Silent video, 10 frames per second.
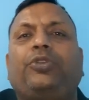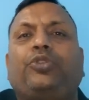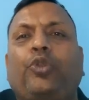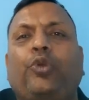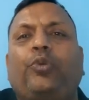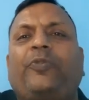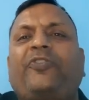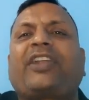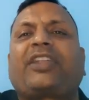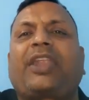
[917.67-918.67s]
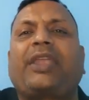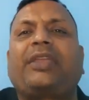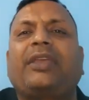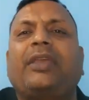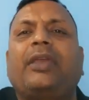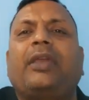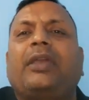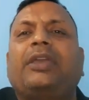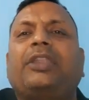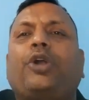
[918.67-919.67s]
through factoring
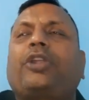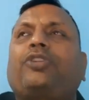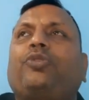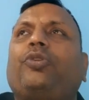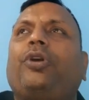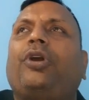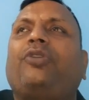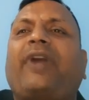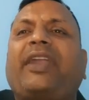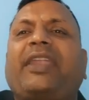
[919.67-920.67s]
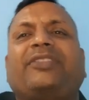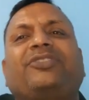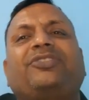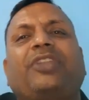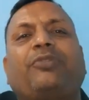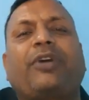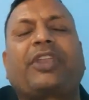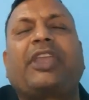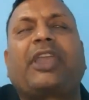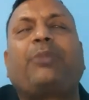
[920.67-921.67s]
in order to uh, finance the
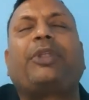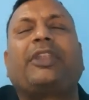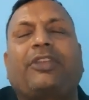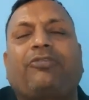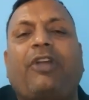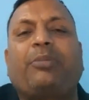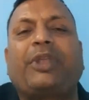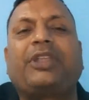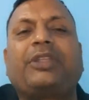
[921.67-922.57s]
working capital requirement.